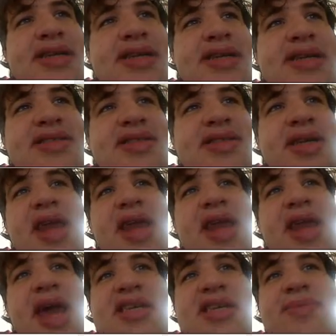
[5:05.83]
Is this the
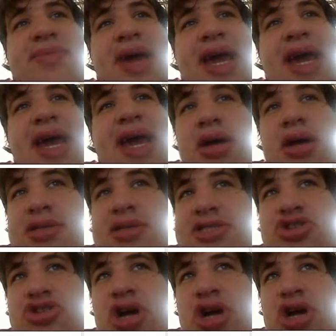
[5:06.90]
next major
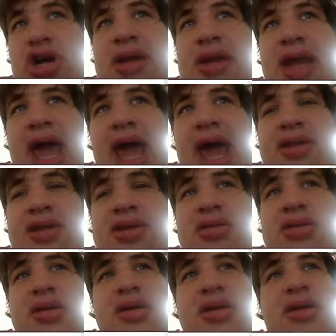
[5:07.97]
Australian actor?
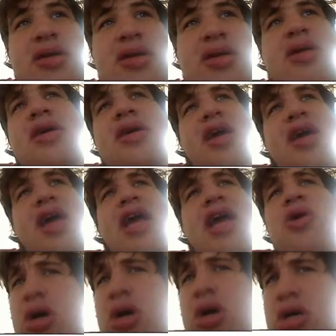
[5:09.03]
In
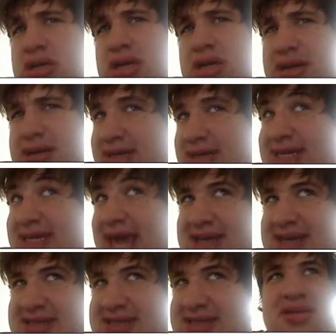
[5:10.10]
a word,
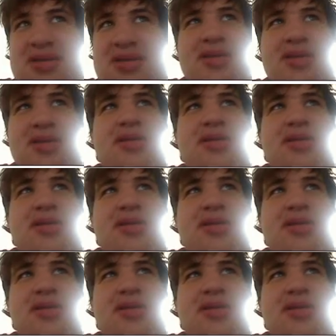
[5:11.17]
yes.